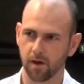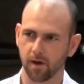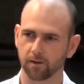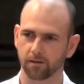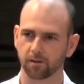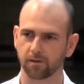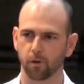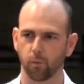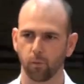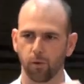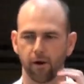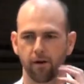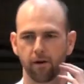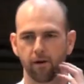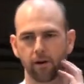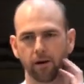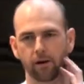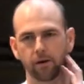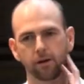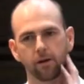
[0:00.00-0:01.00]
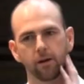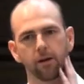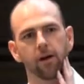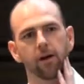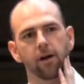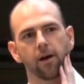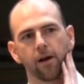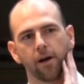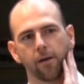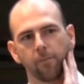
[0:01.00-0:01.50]
So we're
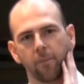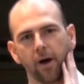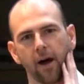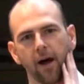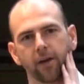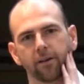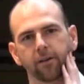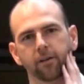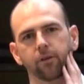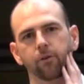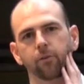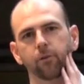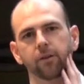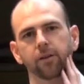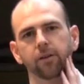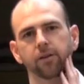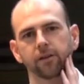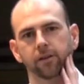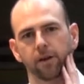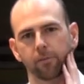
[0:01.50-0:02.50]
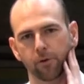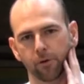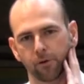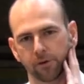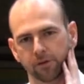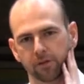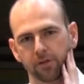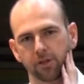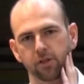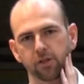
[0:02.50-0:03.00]
a partner within the
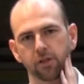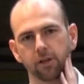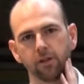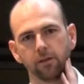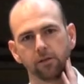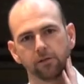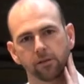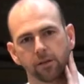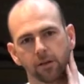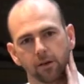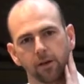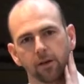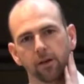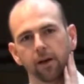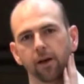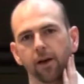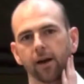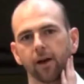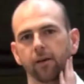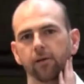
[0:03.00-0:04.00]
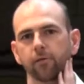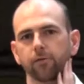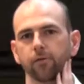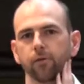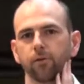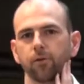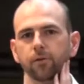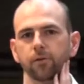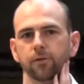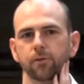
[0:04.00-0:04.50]
WLCG, and of
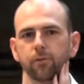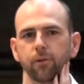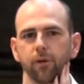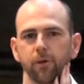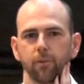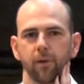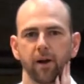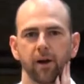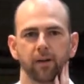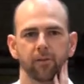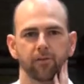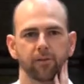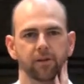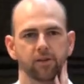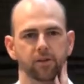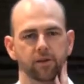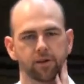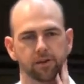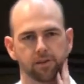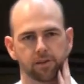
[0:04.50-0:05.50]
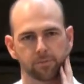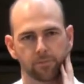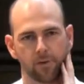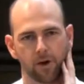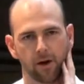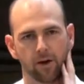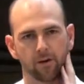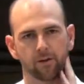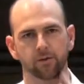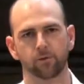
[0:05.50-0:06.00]
course we're a part of EGI
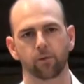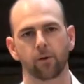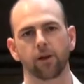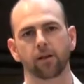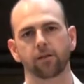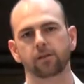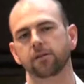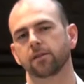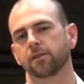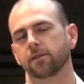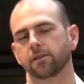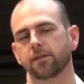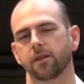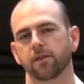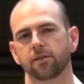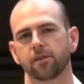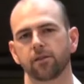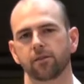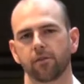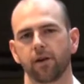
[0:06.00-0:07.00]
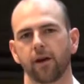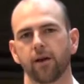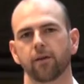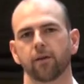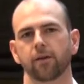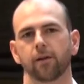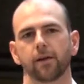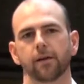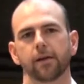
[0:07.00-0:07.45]
Inspire as well as an extension of that.